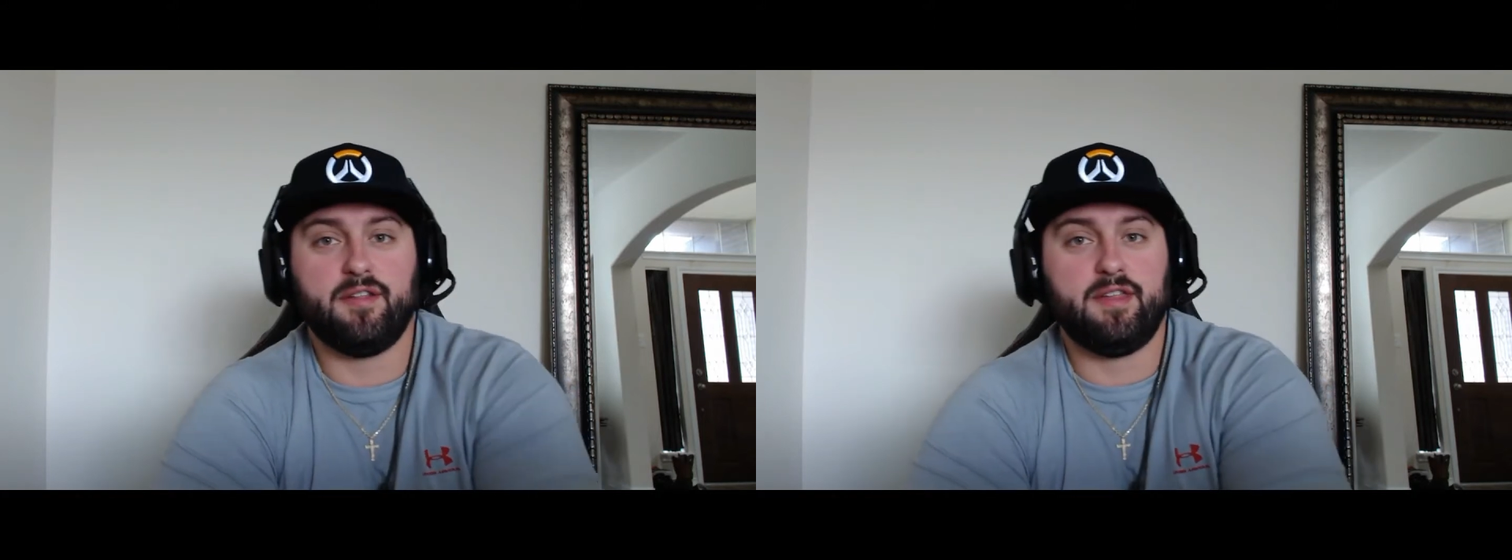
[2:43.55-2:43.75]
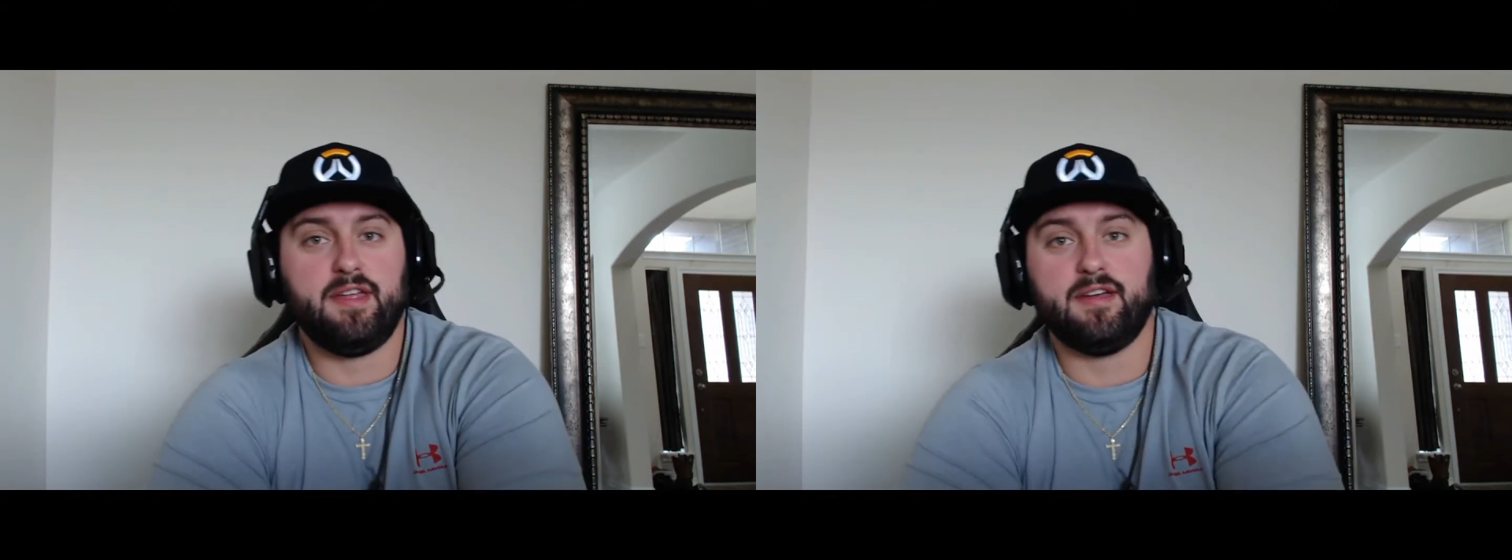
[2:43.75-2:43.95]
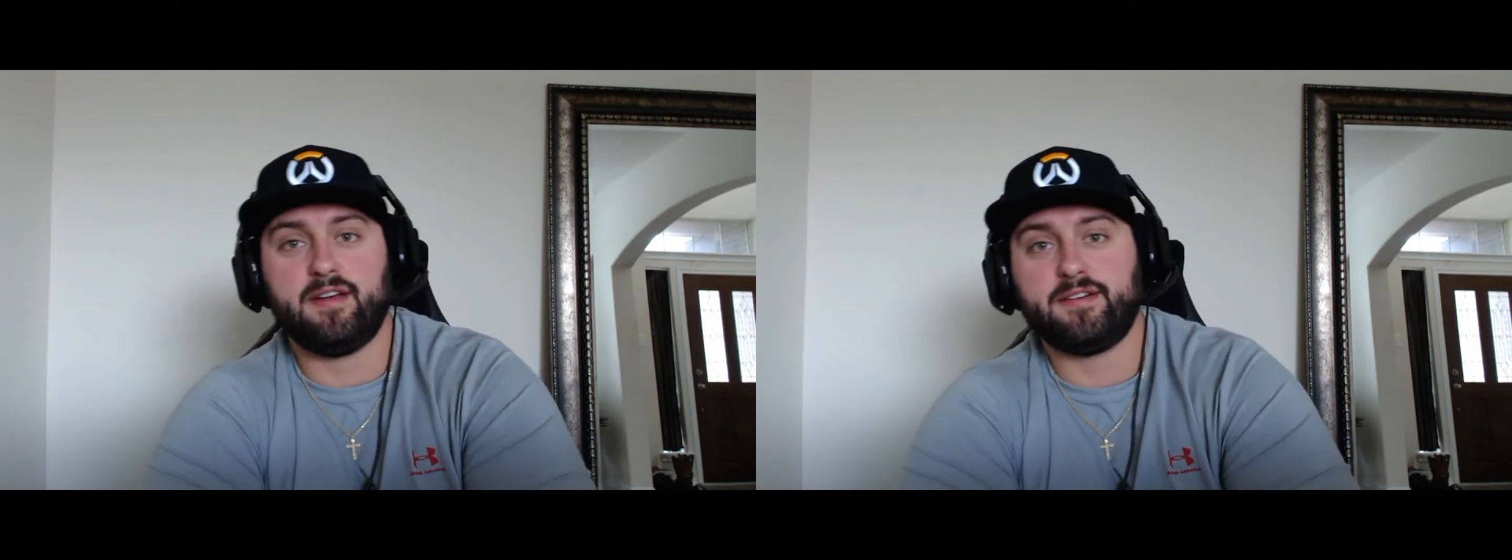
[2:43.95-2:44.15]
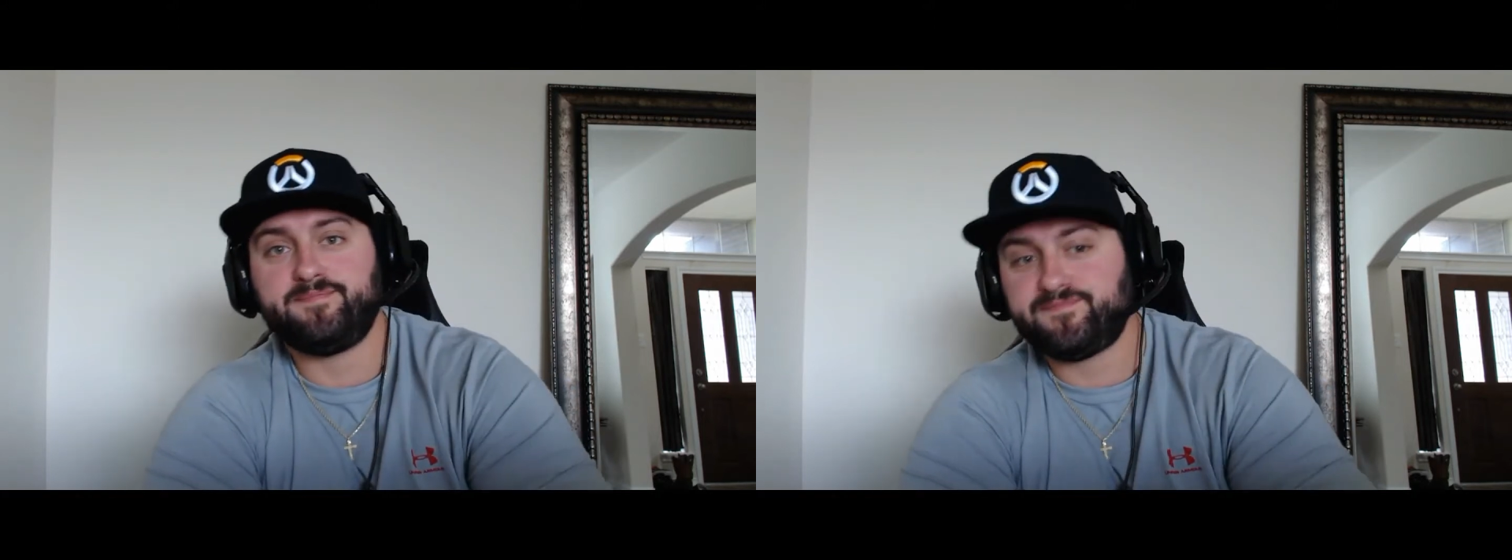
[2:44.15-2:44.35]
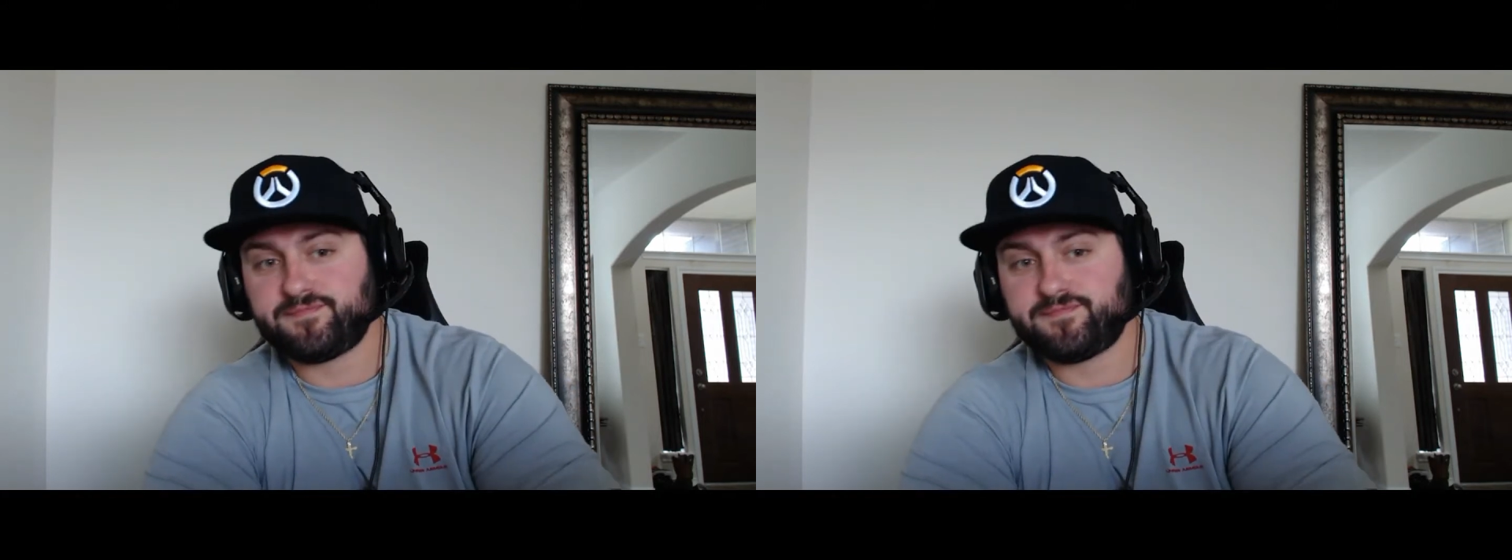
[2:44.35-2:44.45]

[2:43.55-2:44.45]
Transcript: the